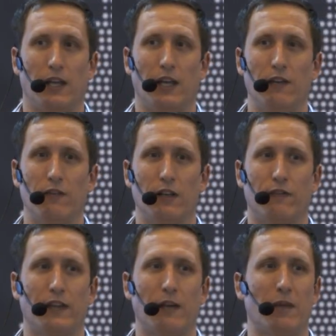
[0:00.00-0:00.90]
even
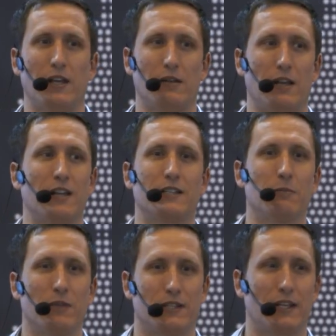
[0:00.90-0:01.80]
if they made an
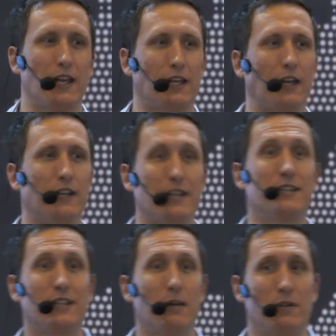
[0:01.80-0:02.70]
innocent mistake and it
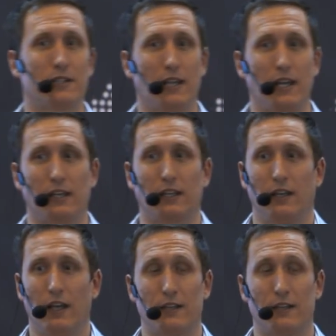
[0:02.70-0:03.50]
is their mistake,